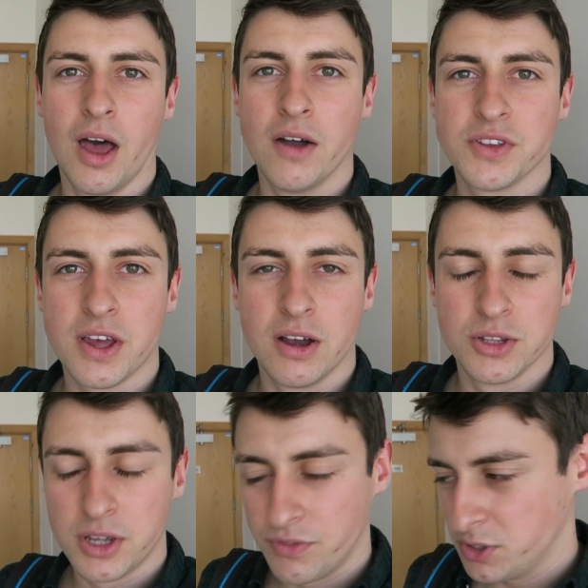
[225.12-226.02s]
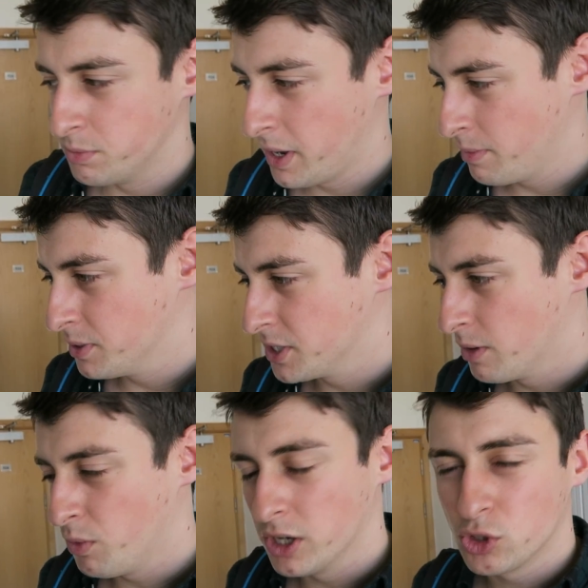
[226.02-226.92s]
After that I was looking through some papers,
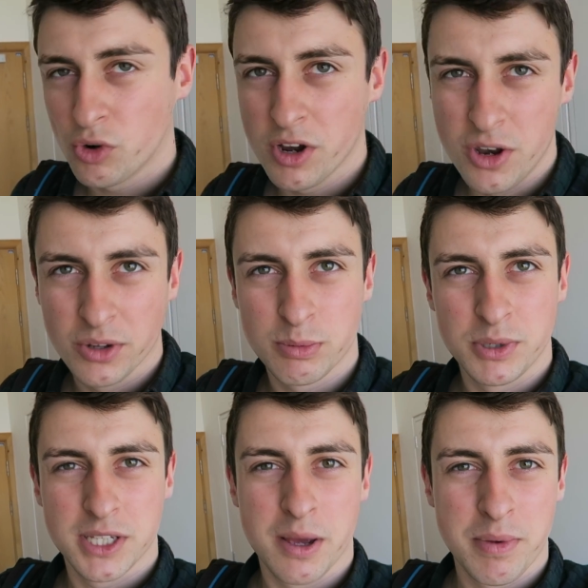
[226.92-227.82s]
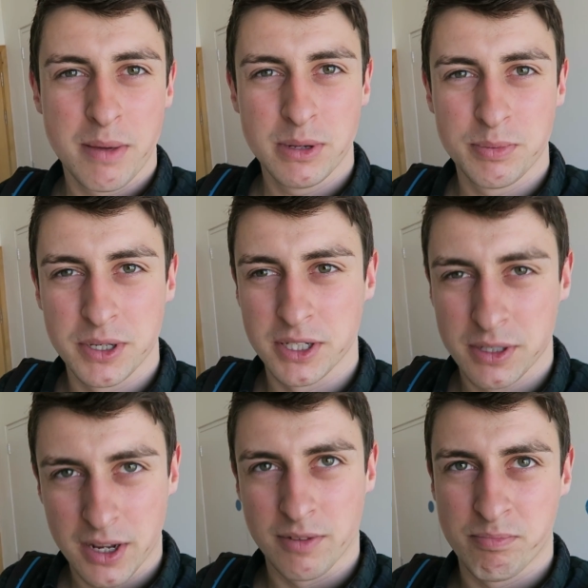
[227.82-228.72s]
and while I try not to print out papers because
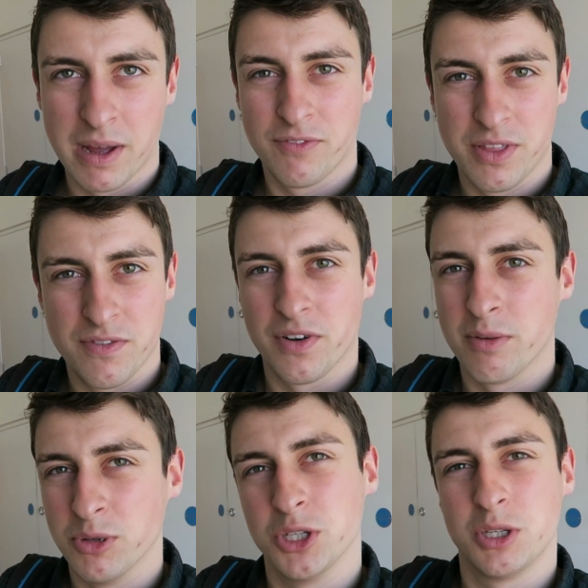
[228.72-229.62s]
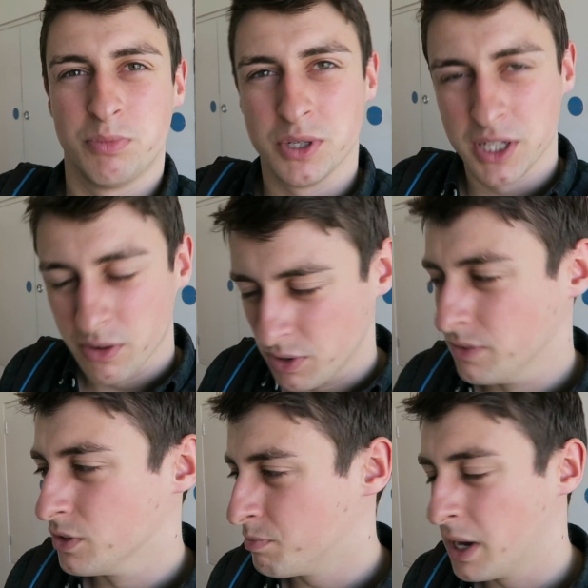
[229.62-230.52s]
it's kind of bad for the environment just to print out
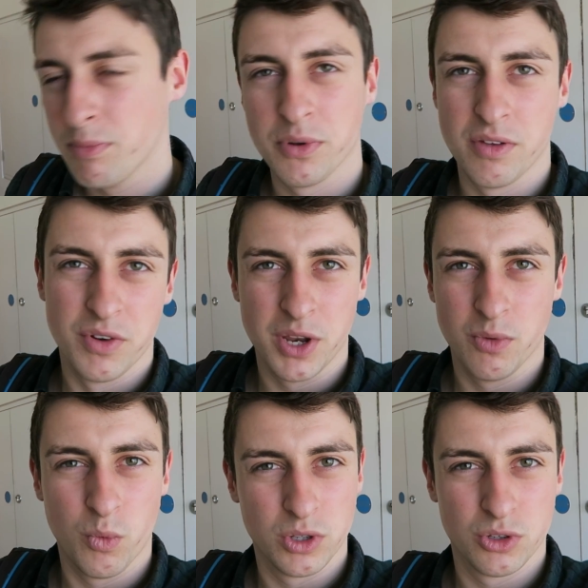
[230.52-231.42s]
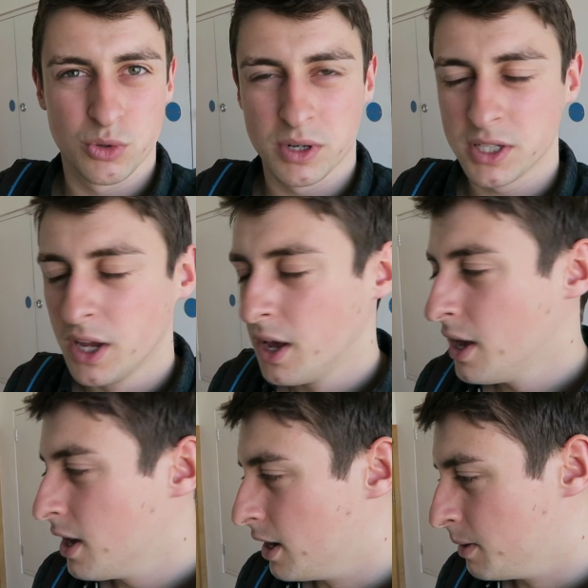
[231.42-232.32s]
reams of paper and then read it once or twice,
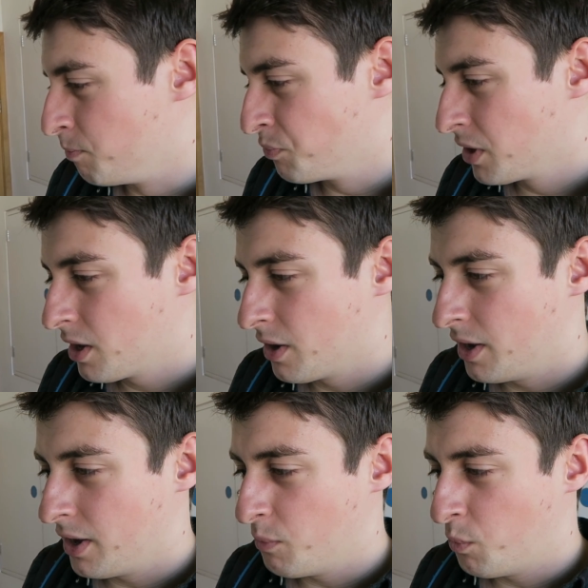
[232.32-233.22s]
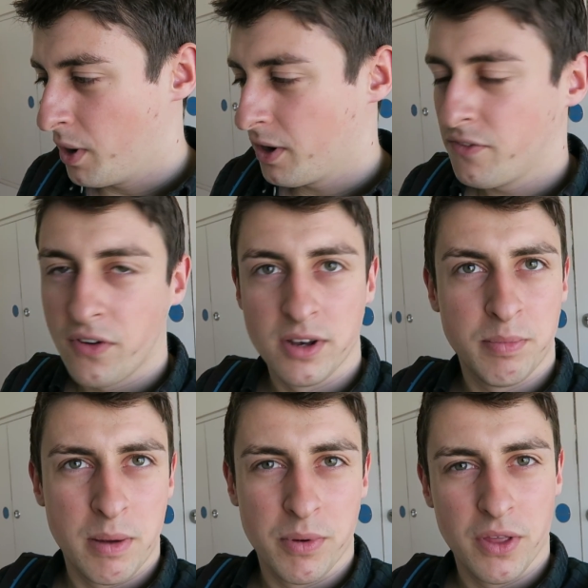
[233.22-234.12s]
when I find
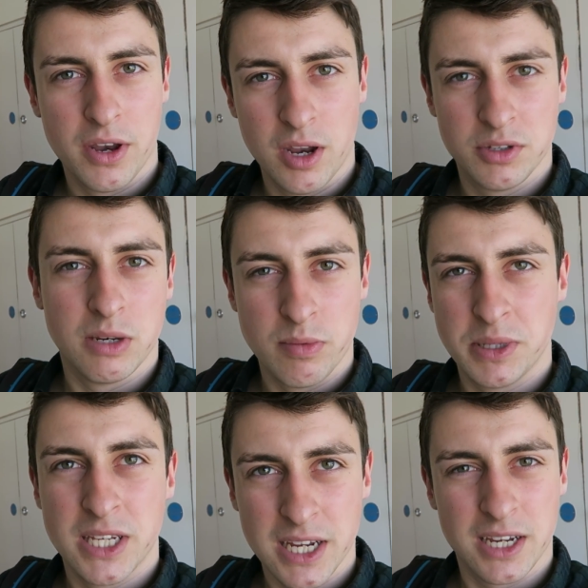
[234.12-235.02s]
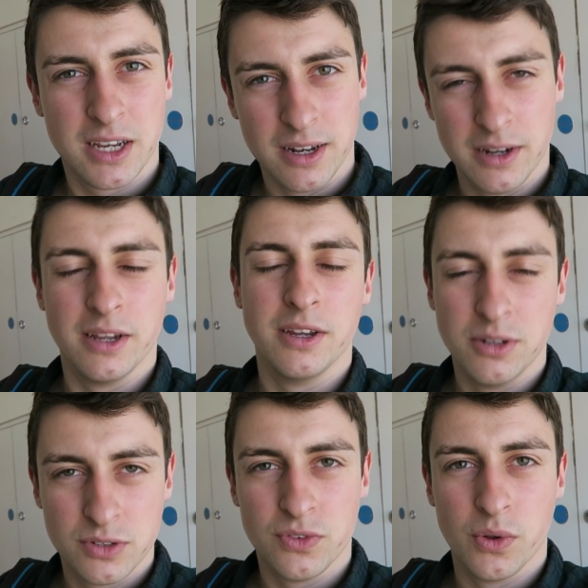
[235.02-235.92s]
a paper that I know is going to be particularly
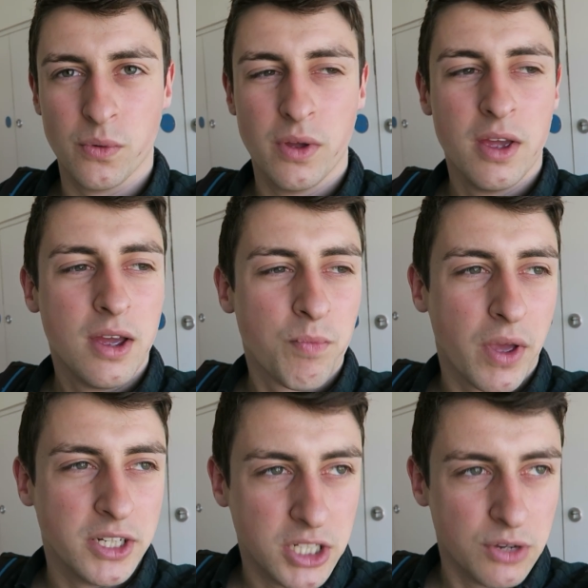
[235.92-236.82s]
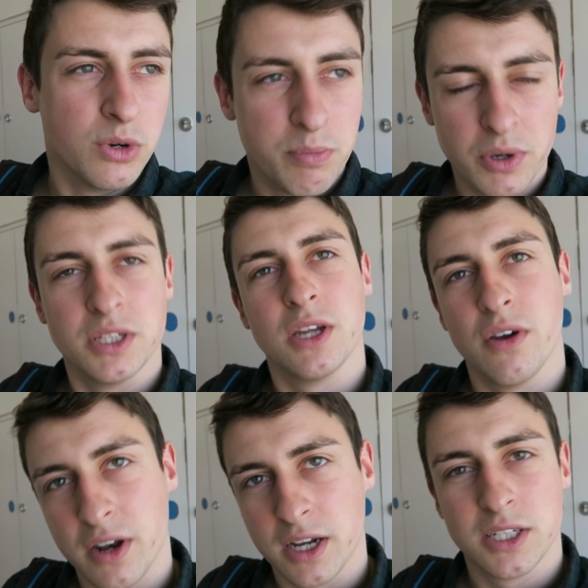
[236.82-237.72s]
useful, I generally print it
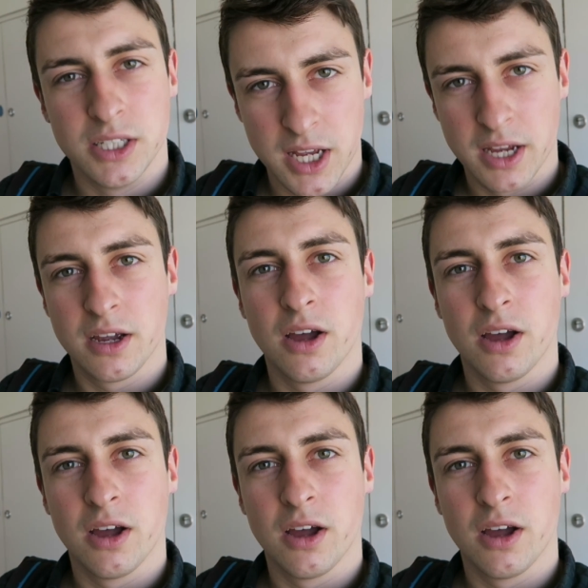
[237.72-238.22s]
out and actually take